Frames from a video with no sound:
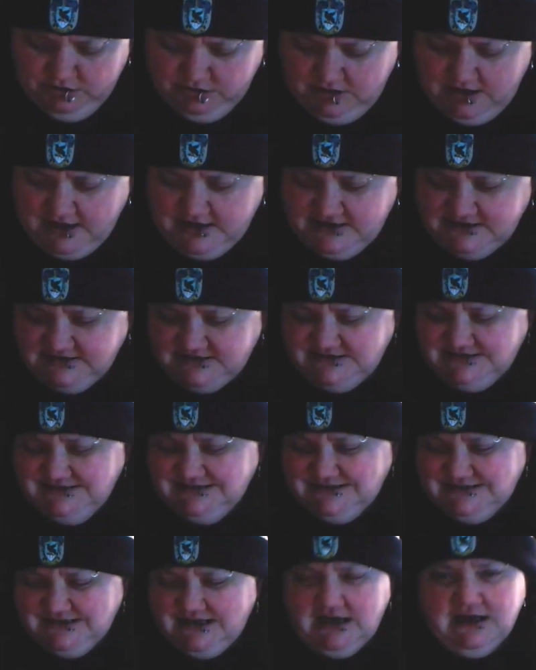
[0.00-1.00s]
That is
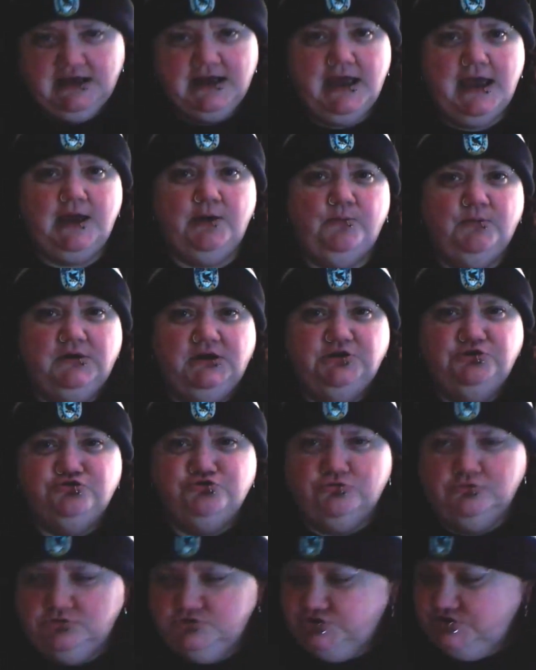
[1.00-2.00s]
just... I hate when he
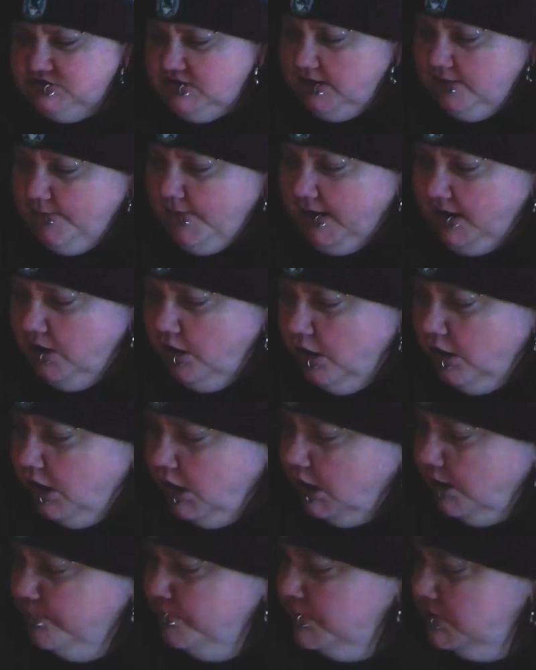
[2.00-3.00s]
drools down my
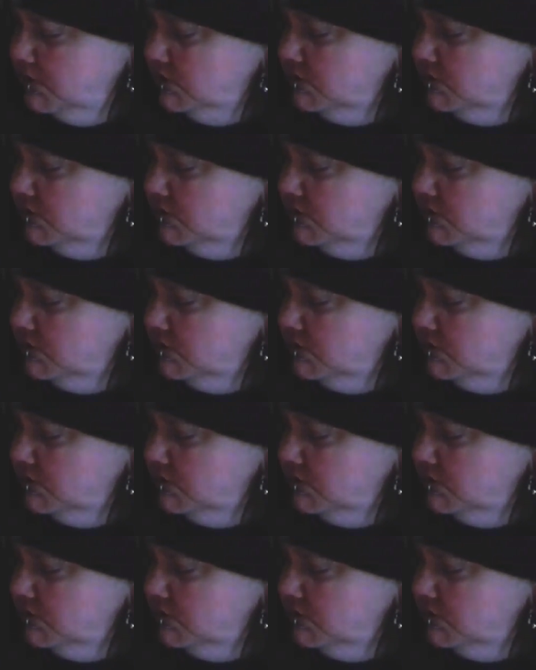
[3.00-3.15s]
arm.